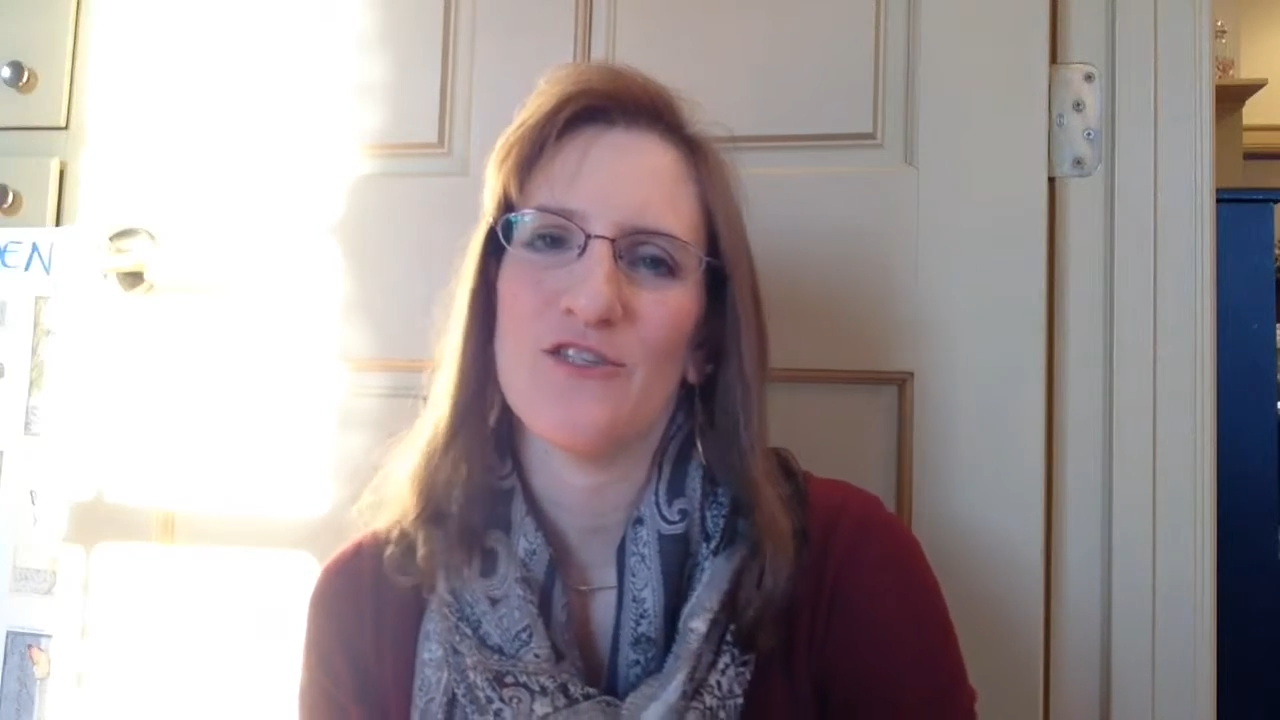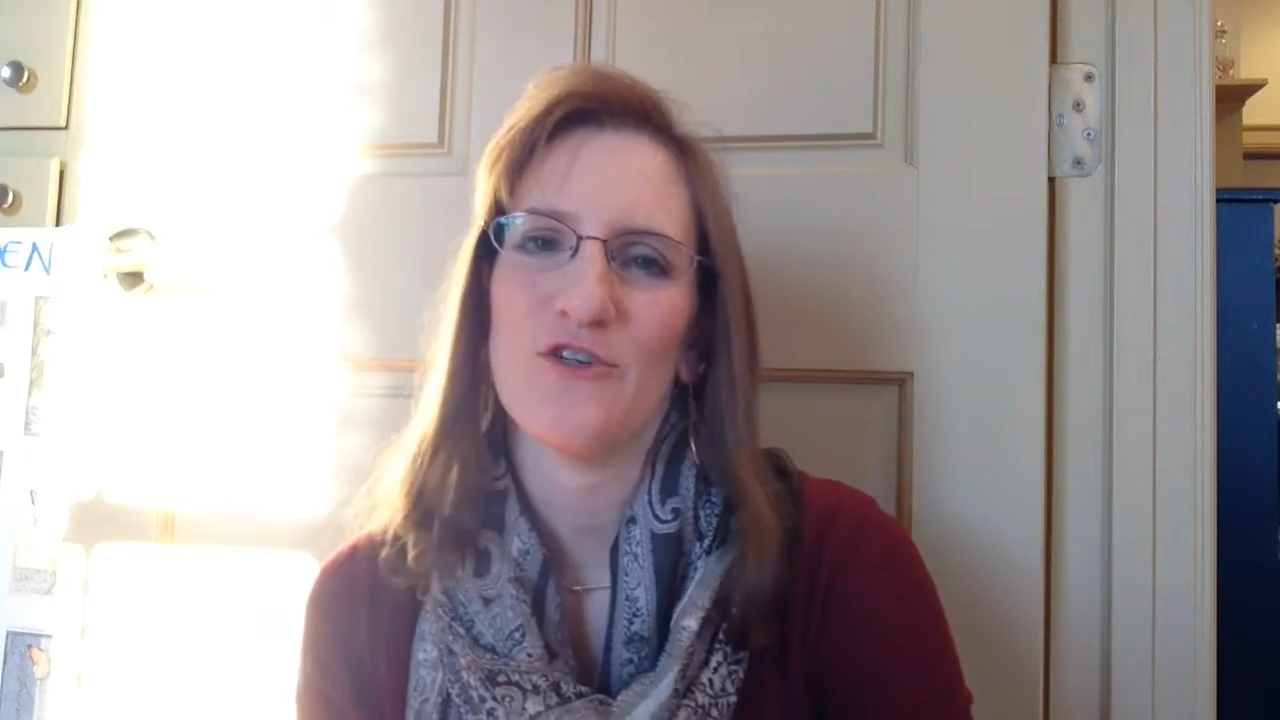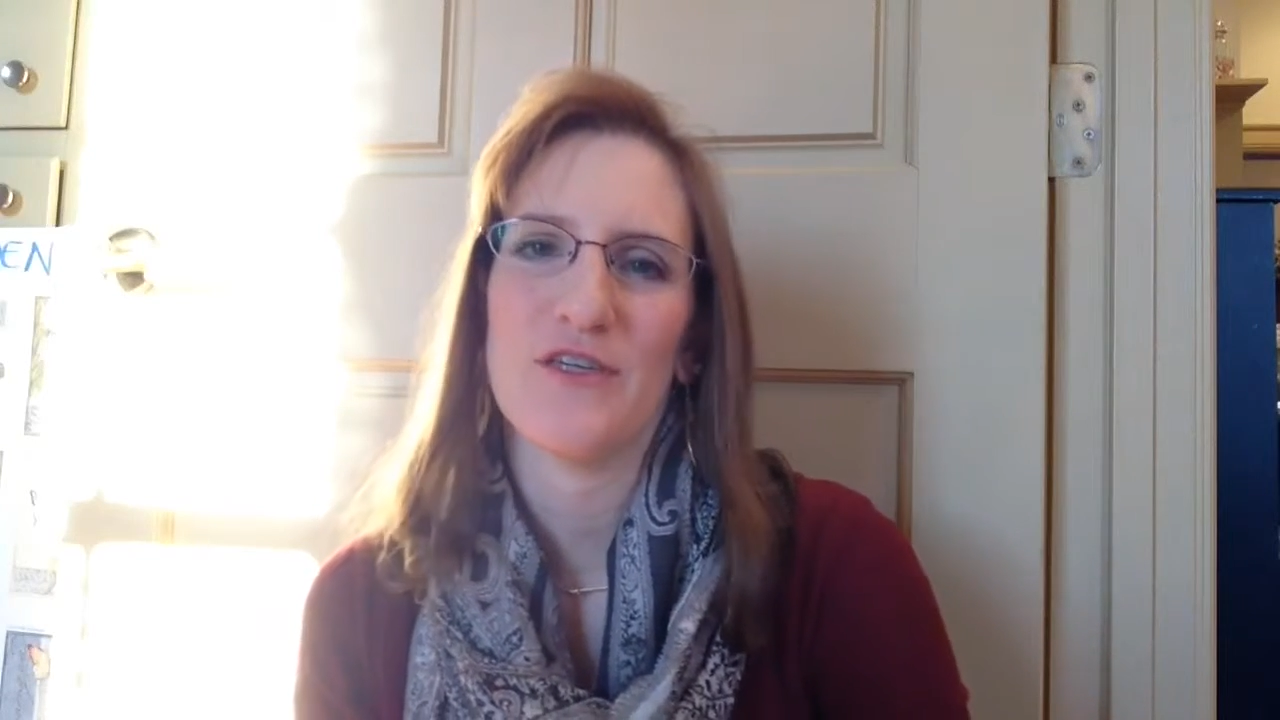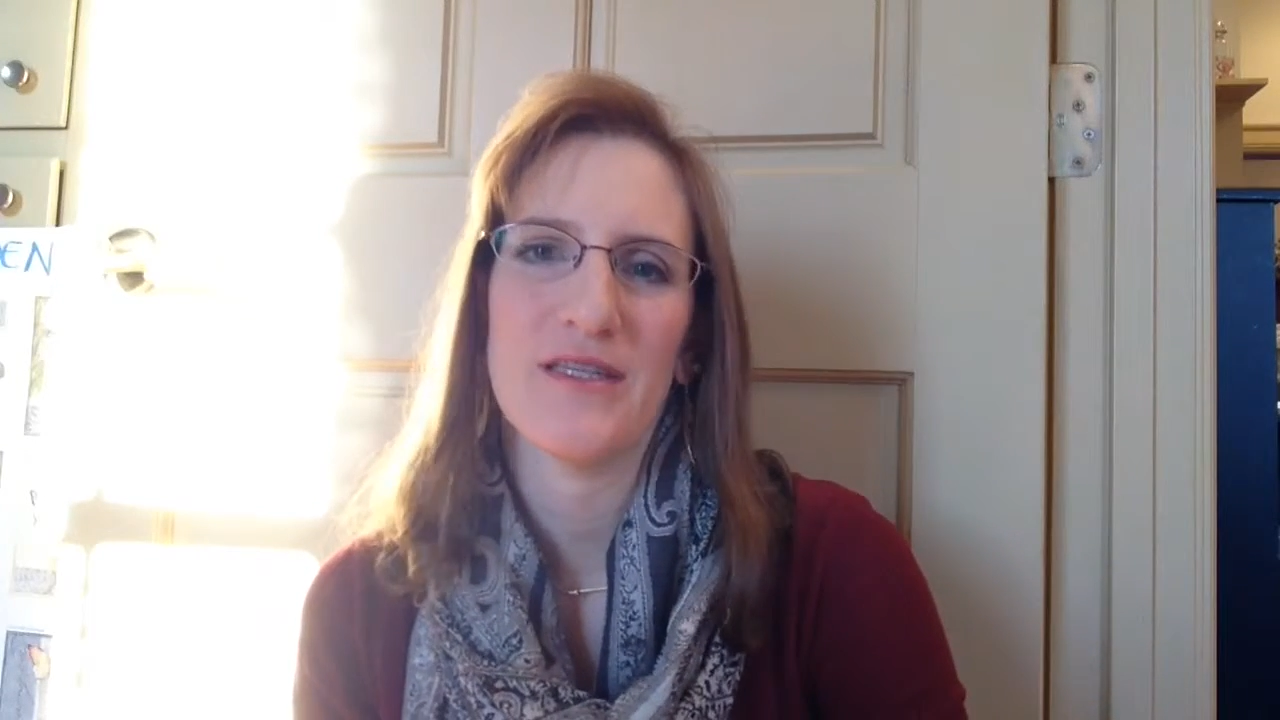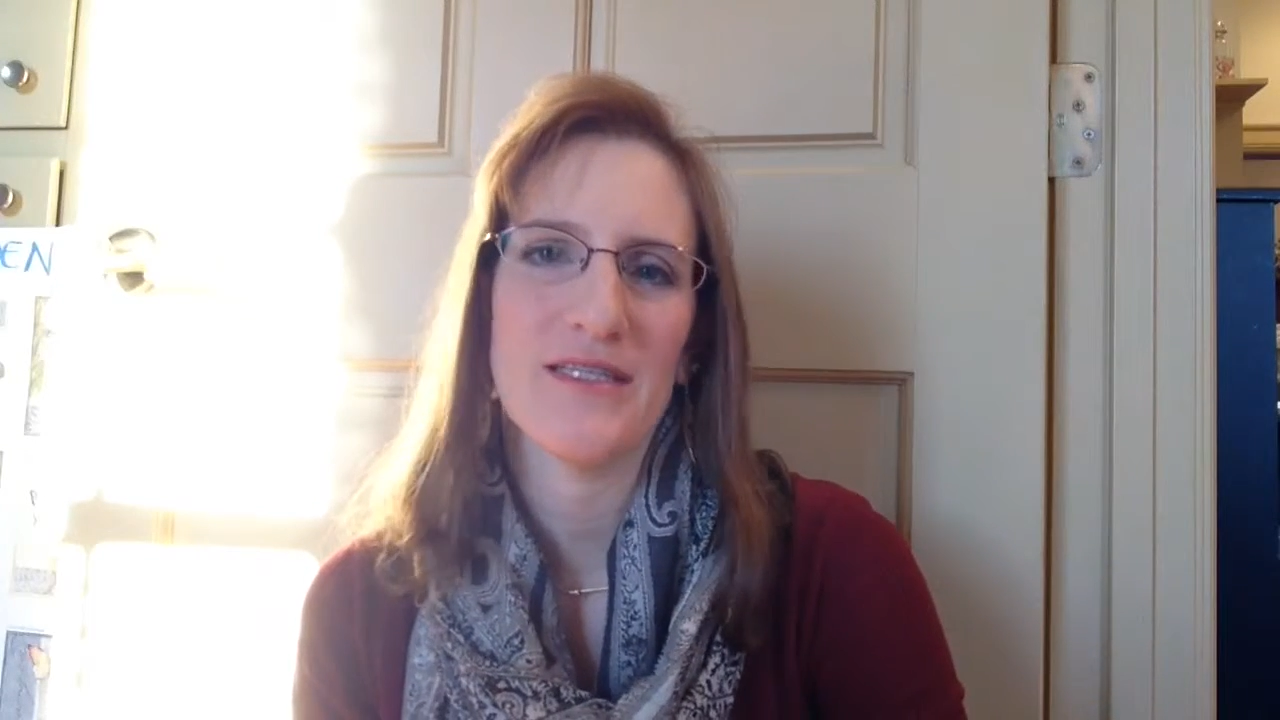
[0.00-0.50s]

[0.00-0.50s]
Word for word: during the